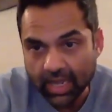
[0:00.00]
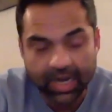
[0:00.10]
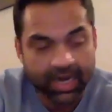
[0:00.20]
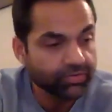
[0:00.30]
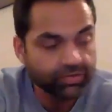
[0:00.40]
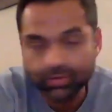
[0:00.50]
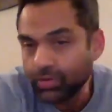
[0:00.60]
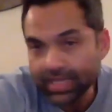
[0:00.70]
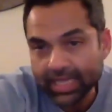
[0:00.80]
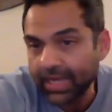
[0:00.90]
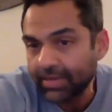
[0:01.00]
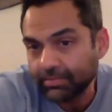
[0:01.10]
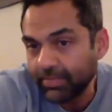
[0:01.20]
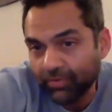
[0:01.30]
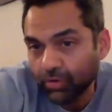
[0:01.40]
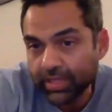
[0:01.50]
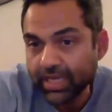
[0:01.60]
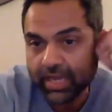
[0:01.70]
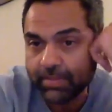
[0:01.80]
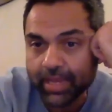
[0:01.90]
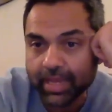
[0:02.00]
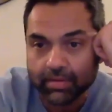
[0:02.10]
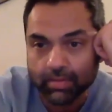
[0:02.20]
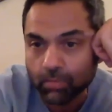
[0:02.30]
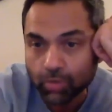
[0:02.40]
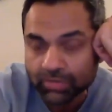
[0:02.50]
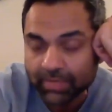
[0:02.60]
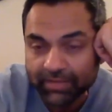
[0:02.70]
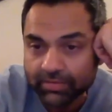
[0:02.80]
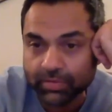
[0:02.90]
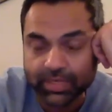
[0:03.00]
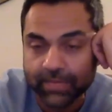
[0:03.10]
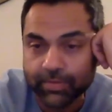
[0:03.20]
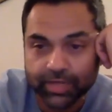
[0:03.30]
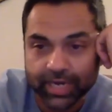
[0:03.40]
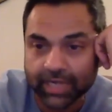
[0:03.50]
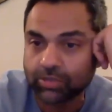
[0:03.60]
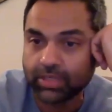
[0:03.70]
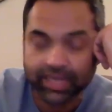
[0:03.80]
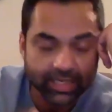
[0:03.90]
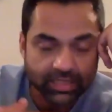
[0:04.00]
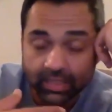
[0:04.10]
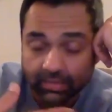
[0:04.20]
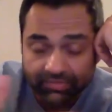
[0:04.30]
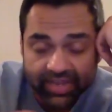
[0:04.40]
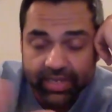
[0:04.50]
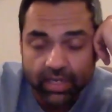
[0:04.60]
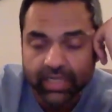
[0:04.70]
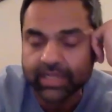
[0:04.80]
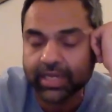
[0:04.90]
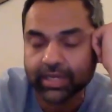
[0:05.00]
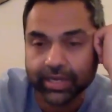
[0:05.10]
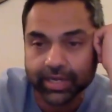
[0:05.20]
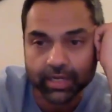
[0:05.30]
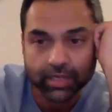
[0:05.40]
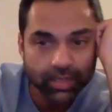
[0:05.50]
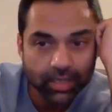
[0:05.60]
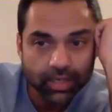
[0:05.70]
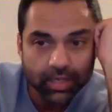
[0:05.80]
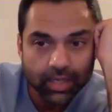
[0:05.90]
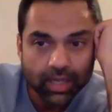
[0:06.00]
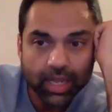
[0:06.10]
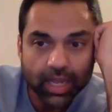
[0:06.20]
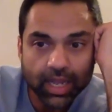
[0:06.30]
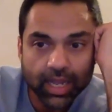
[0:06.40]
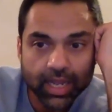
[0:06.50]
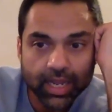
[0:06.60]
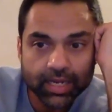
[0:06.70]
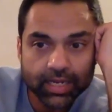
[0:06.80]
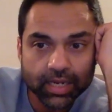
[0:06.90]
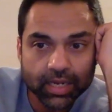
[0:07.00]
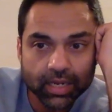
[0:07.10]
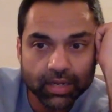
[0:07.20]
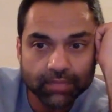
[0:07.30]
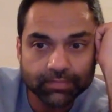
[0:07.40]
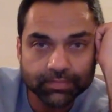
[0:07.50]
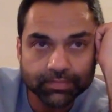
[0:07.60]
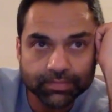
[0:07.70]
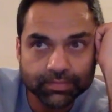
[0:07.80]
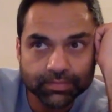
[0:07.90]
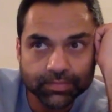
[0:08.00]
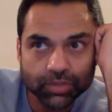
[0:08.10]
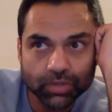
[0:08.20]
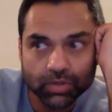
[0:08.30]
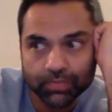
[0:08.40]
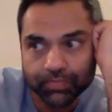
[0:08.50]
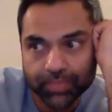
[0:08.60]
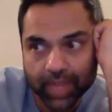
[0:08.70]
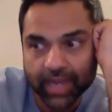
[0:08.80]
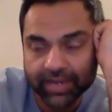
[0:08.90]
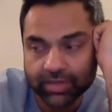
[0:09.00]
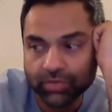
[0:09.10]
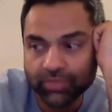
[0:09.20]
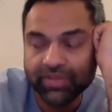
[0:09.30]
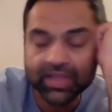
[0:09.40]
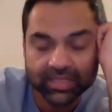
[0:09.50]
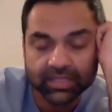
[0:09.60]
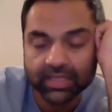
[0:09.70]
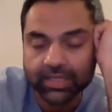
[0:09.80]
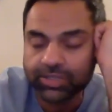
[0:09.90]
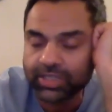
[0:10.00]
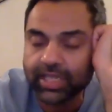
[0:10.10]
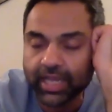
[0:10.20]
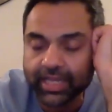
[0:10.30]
And I was doing that before they came in. Most of my films were debut directors or directors that very early in their career, and so I do feel there's a synergy there.